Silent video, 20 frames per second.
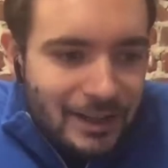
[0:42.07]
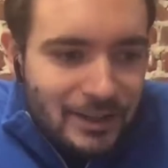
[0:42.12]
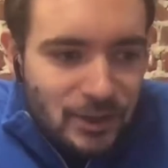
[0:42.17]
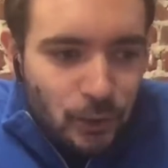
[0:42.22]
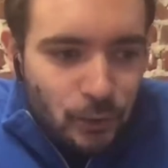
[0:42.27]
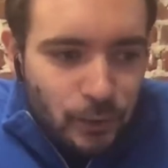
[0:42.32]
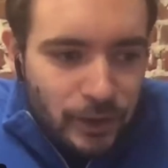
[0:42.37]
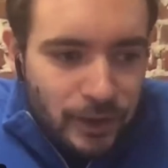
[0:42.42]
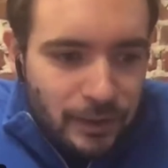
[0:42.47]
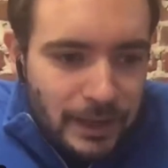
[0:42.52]

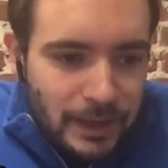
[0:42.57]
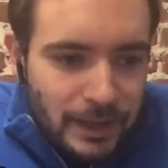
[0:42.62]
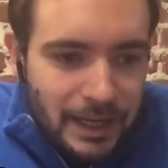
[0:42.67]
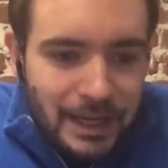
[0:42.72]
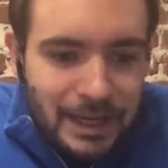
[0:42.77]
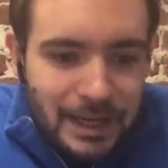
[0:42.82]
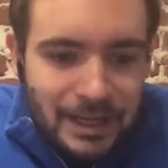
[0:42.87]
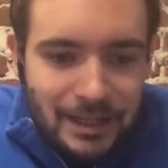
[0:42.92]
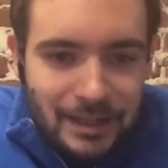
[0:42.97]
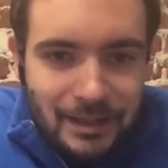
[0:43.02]
So
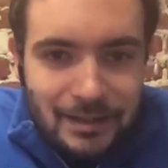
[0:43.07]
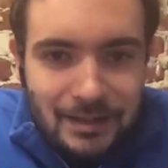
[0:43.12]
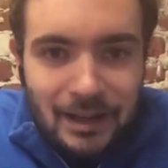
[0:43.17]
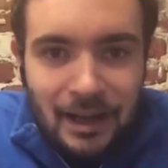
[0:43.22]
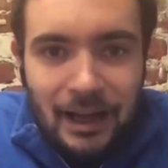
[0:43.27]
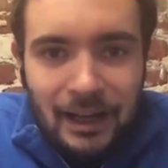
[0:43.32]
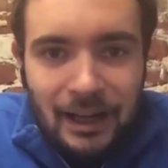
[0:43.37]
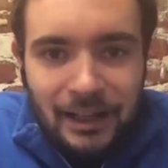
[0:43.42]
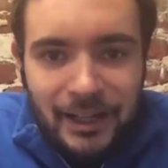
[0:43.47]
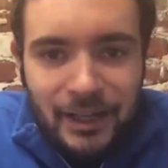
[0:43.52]
Readme is,
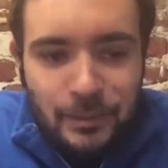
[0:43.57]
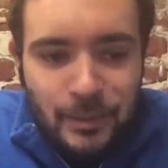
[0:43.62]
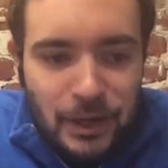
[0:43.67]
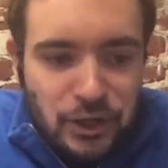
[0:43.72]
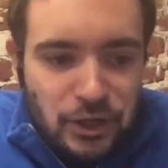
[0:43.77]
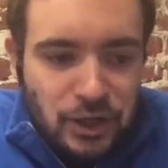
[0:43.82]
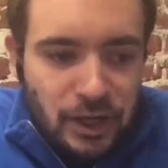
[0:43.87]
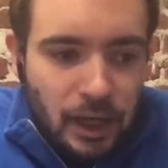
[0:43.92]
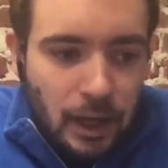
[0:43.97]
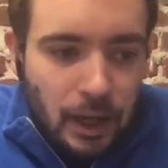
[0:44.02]
like you
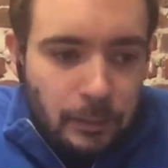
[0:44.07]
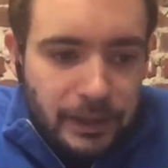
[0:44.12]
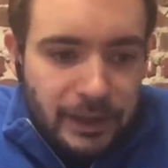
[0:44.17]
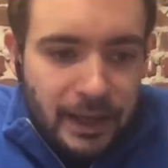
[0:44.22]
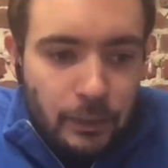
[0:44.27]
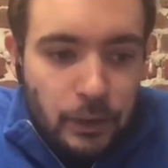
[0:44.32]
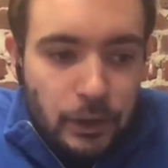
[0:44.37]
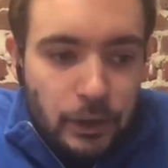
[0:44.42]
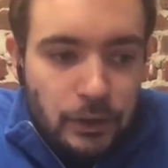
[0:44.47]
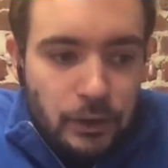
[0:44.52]
mentioned, a company
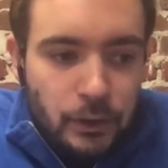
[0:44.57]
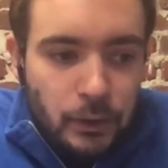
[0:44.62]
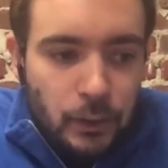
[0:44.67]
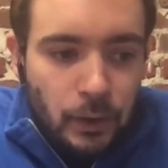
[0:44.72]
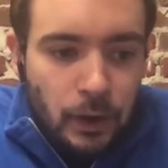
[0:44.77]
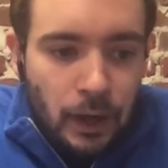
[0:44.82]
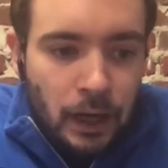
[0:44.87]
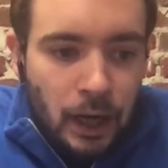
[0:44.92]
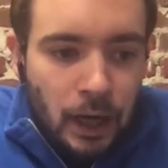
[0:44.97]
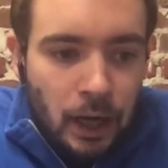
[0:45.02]
that we
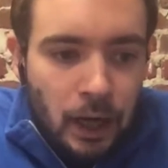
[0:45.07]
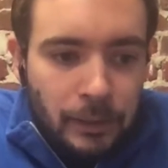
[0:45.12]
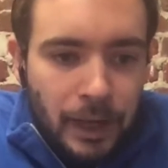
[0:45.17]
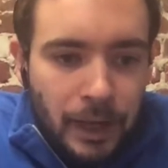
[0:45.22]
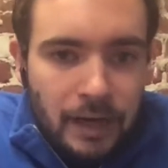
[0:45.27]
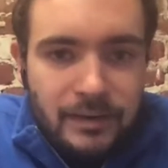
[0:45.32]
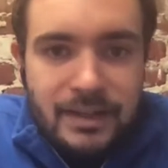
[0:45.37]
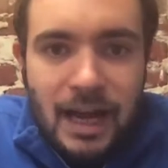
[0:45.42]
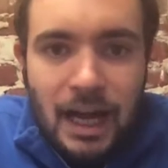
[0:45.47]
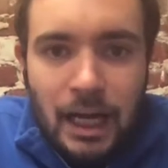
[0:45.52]
do kind
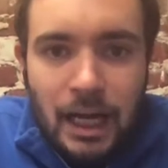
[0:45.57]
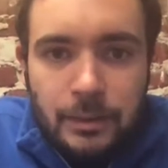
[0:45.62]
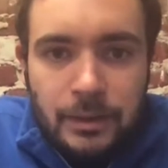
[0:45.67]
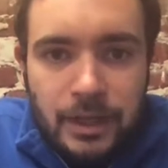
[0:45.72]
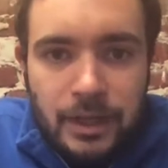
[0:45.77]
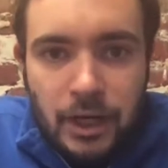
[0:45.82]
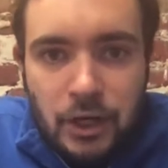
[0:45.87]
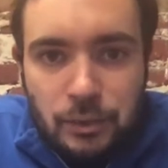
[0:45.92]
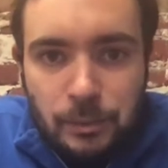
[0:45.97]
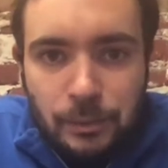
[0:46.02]
of a
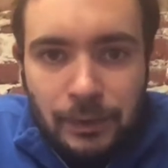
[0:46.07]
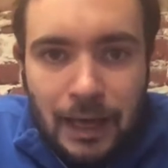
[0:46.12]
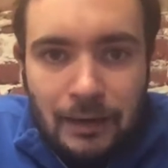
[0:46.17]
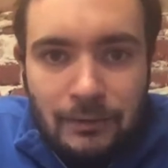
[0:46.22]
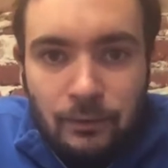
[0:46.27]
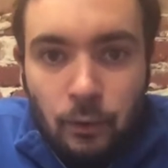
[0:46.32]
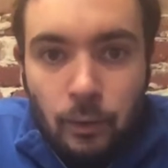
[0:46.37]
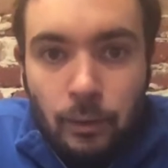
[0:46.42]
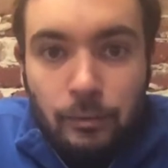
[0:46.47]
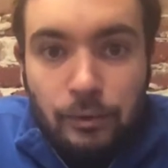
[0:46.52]
documentation
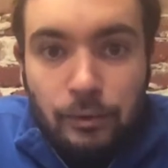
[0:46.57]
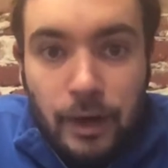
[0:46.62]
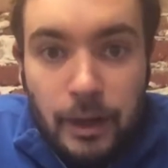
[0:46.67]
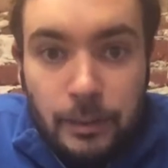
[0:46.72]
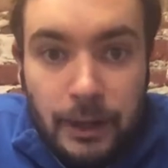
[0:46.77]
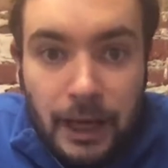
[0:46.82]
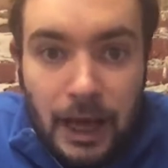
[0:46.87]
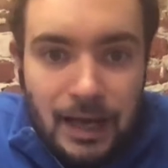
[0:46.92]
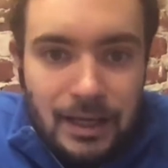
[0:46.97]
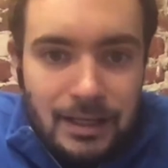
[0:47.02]
platform for
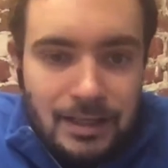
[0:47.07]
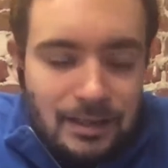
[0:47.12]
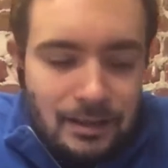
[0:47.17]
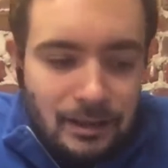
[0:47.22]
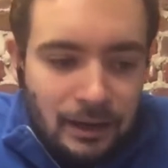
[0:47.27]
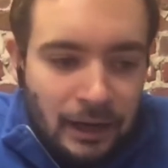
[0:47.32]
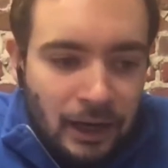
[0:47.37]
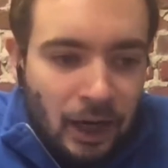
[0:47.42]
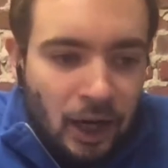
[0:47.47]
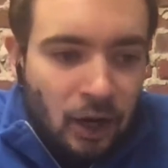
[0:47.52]

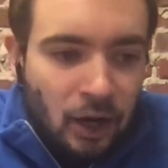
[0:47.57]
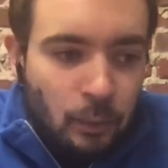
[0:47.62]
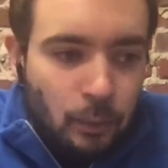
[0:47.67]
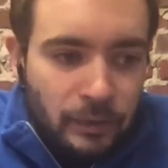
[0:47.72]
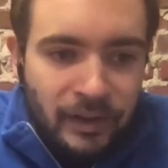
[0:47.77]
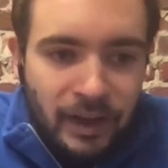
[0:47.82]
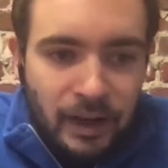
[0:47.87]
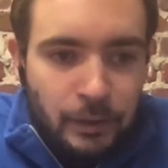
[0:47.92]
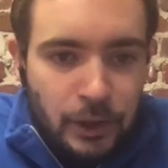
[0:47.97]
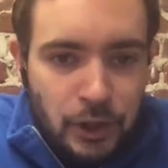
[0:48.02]
APIs.
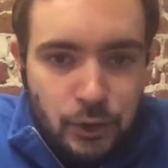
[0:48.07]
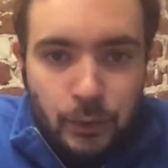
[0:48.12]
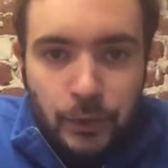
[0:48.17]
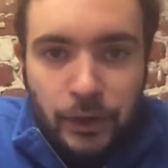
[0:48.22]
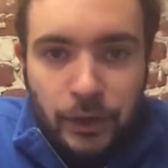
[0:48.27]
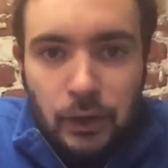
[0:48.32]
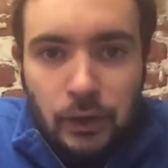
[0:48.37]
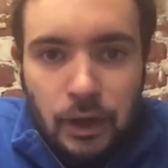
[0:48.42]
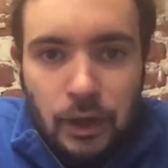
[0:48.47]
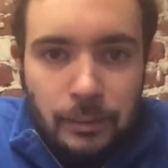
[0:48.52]
We've got a bunch of
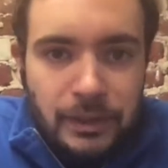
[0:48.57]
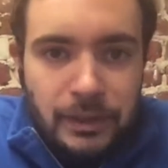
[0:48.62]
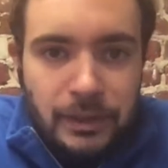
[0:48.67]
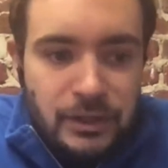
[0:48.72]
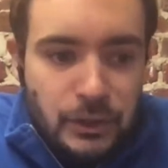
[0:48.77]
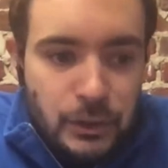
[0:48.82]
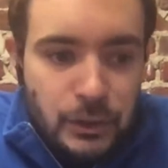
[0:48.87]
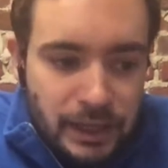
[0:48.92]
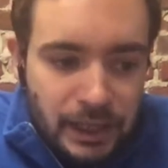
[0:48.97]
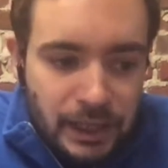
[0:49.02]
really cool
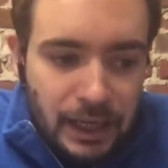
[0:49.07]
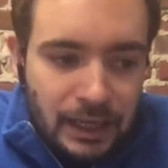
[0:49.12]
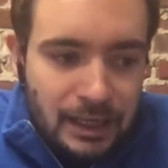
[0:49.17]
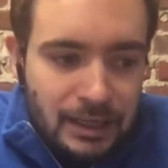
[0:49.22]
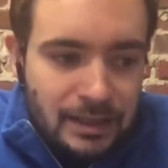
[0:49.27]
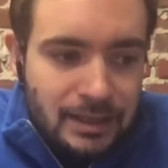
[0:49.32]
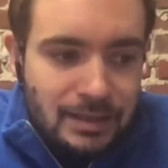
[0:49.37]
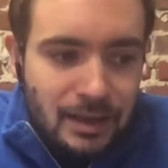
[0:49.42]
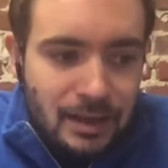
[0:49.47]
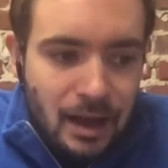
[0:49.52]
companies using
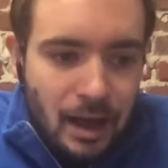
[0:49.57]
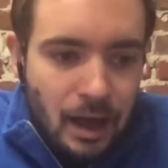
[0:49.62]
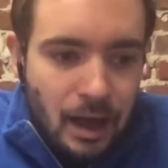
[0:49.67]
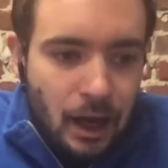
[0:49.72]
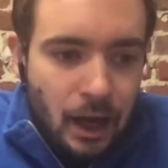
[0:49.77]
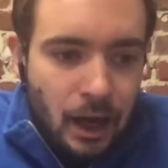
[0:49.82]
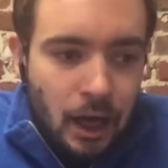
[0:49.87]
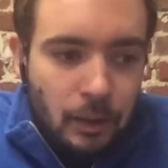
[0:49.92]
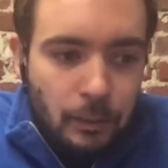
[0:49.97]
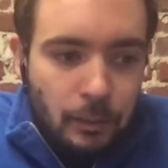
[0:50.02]
us,
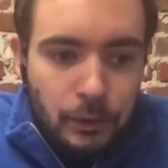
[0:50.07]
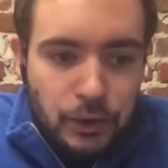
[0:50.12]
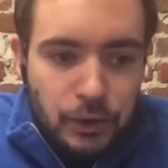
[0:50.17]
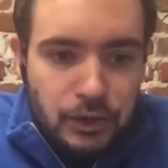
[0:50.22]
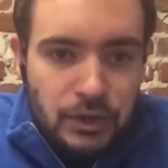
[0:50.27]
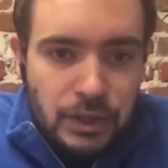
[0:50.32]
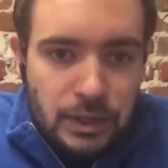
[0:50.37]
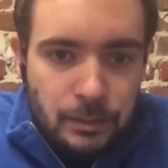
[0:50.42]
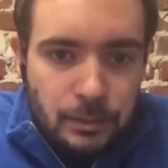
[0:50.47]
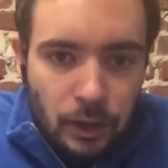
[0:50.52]
a bunch
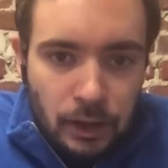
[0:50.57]
of